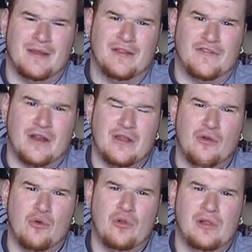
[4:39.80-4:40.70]
It's very
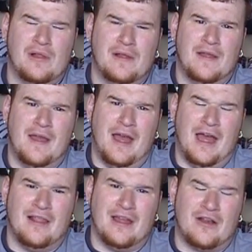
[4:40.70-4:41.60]
cool.
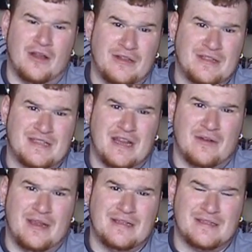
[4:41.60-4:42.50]
Later on in the
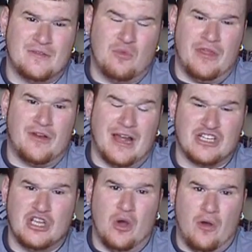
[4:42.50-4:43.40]
series, when they're
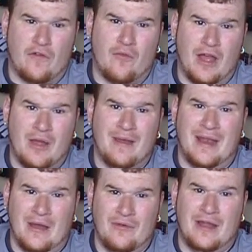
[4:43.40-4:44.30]
actually overwhelmed
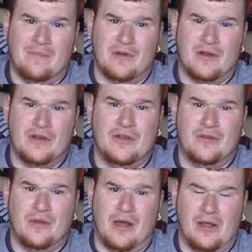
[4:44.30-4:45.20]
and outnumbered,
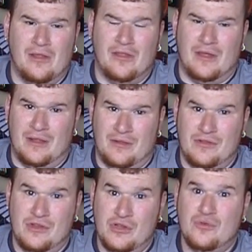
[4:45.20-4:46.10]
all the
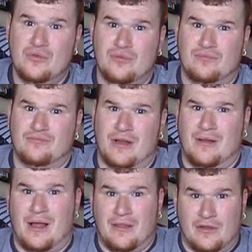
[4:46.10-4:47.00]

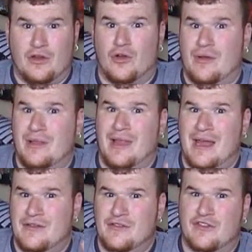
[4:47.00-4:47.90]
current
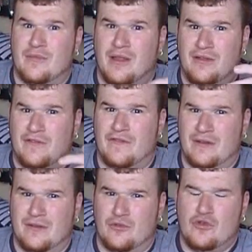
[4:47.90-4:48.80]
lanterns from all the
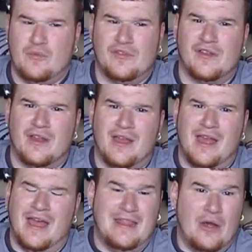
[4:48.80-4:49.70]
different groups.
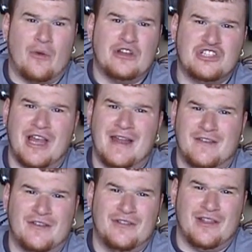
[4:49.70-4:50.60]
And the Orange
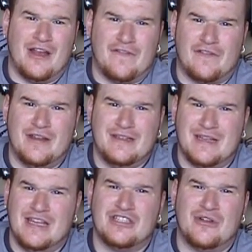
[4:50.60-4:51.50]
Lantern,
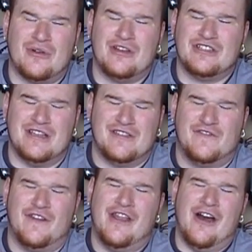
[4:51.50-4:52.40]
Larfreeze, Agent Orange, is
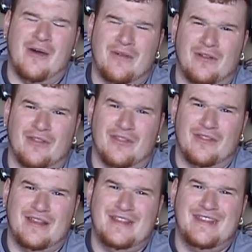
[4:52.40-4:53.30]
phenomenal.
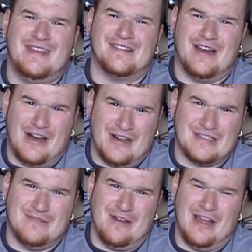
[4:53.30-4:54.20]
He is
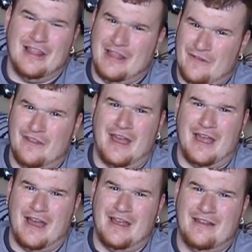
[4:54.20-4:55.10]
awesome. I love
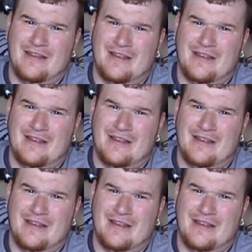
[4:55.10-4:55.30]
that guy.